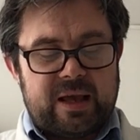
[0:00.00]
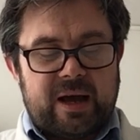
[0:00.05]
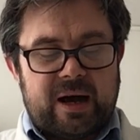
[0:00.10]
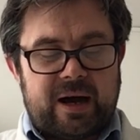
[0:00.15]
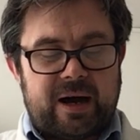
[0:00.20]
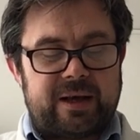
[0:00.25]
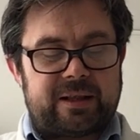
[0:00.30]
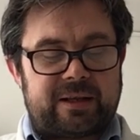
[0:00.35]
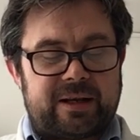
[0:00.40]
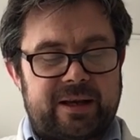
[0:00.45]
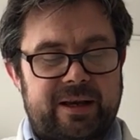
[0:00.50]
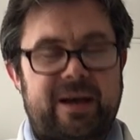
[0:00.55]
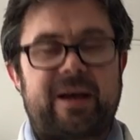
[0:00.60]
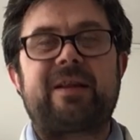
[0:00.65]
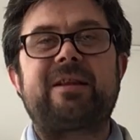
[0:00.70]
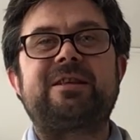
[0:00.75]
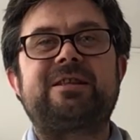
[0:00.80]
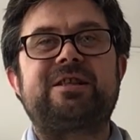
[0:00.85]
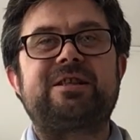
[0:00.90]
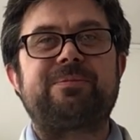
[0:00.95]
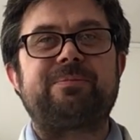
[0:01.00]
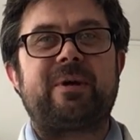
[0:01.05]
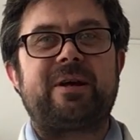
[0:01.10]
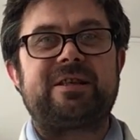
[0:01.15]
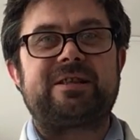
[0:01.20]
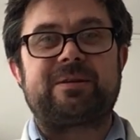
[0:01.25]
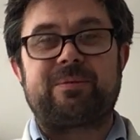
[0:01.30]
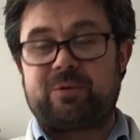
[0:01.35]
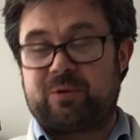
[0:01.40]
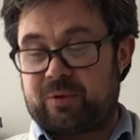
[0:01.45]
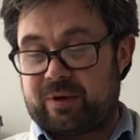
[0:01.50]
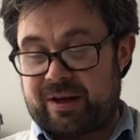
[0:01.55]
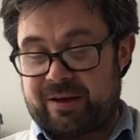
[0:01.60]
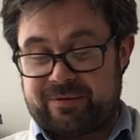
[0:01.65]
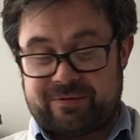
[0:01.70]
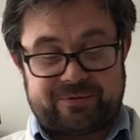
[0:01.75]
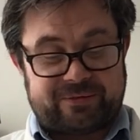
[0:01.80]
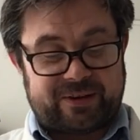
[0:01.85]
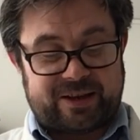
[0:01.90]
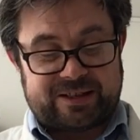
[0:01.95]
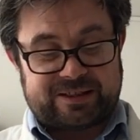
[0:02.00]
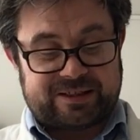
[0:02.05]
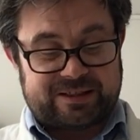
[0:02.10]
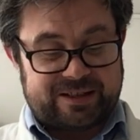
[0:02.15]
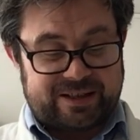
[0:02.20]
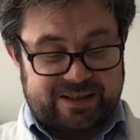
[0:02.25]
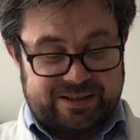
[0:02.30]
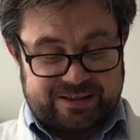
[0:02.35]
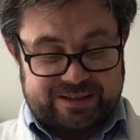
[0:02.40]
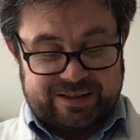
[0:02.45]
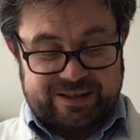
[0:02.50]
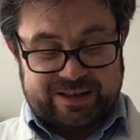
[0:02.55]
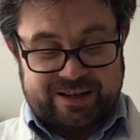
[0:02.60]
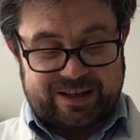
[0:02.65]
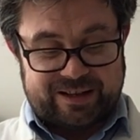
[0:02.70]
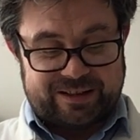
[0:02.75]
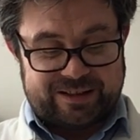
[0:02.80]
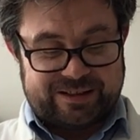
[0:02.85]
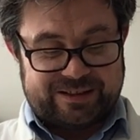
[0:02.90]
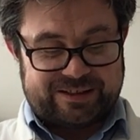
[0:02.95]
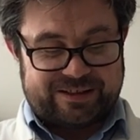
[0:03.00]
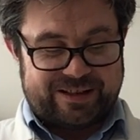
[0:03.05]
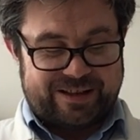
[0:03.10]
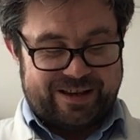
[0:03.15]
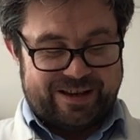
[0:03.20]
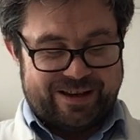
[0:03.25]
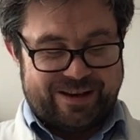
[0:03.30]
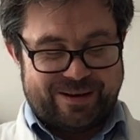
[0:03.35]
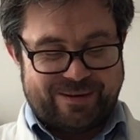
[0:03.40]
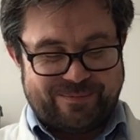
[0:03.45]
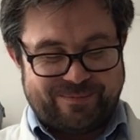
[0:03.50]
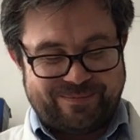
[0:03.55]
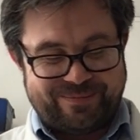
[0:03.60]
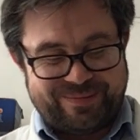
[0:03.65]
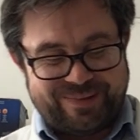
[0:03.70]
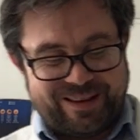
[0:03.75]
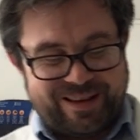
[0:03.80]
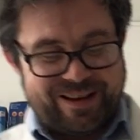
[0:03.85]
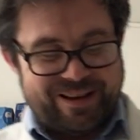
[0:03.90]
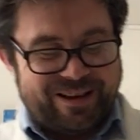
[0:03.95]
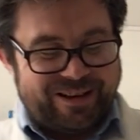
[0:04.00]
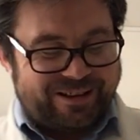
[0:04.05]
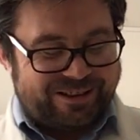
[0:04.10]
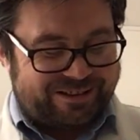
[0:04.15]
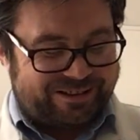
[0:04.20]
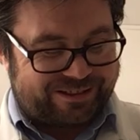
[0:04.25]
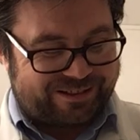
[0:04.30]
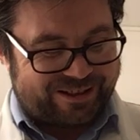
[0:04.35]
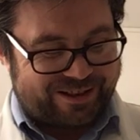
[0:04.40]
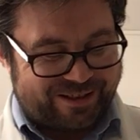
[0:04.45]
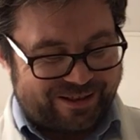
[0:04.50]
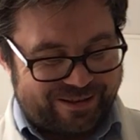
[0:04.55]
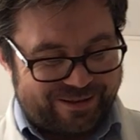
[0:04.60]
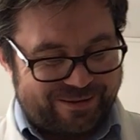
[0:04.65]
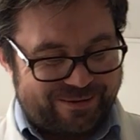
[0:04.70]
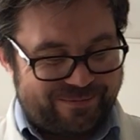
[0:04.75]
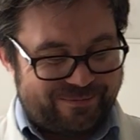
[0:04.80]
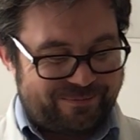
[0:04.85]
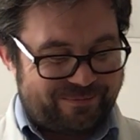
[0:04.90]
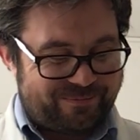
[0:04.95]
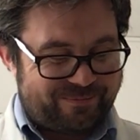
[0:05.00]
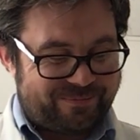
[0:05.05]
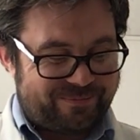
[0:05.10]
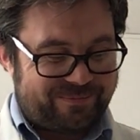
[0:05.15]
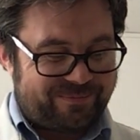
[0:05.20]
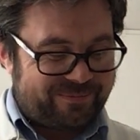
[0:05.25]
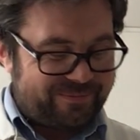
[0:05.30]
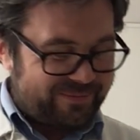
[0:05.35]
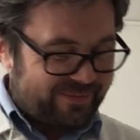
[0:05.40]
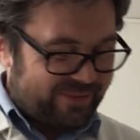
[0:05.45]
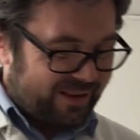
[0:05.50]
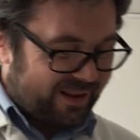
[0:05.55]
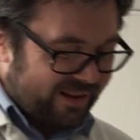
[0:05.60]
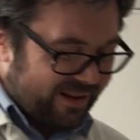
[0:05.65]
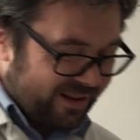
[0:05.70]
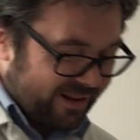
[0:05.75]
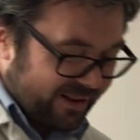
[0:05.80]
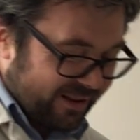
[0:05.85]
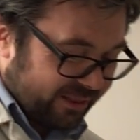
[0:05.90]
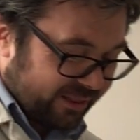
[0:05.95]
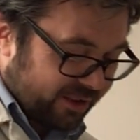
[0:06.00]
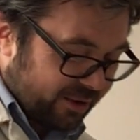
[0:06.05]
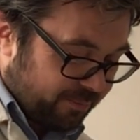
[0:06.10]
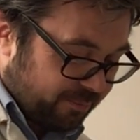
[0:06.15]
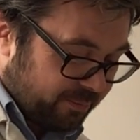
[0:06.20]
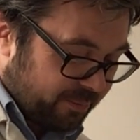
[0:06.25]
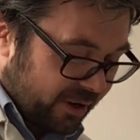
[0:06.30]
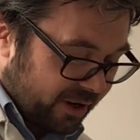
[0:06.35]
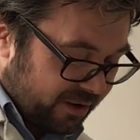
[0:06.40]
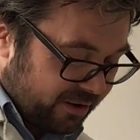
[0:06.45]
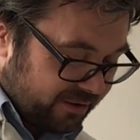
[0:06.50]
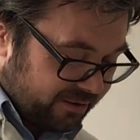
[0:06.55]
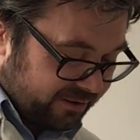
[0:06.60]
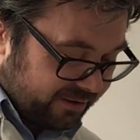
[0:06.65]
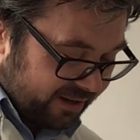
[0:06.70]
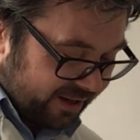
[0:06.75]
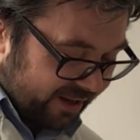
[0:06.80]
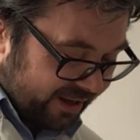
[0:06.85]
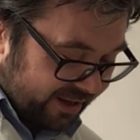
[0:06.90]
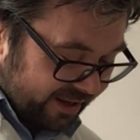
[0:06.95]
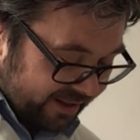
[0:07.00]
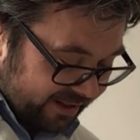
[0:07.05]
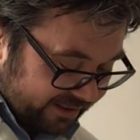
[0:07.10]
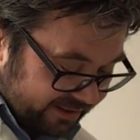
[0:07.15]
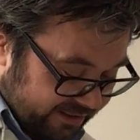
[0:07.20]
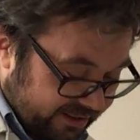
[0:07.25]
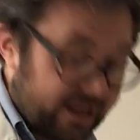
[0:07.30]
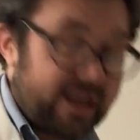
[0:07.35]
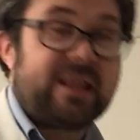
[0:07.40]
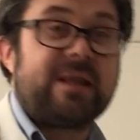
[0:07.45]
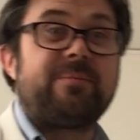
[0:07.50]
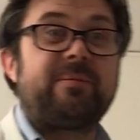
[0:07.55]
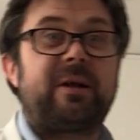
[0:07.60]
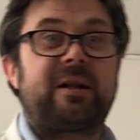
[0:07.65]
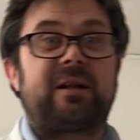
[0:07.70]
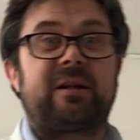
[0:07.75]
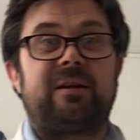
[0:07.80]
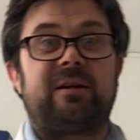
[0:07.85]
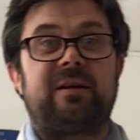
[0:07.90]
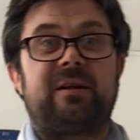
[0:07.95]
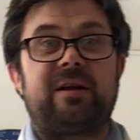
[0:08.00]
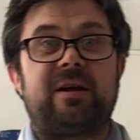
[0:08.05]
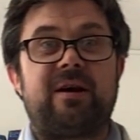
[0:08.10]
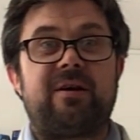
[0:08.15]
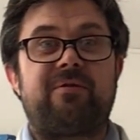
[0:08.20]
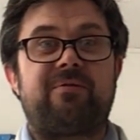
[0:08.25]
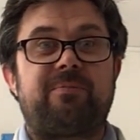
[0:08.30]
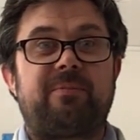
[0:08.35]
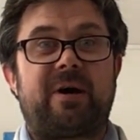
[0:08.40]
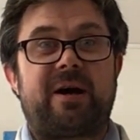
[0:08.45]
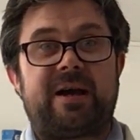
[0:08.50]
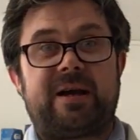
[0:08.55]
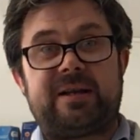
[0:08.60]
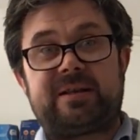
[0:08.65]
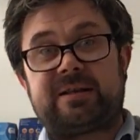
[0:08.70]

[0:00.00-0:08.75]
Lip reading: I like how this has made some quite fascinating colours here. So the bone is in the middle of my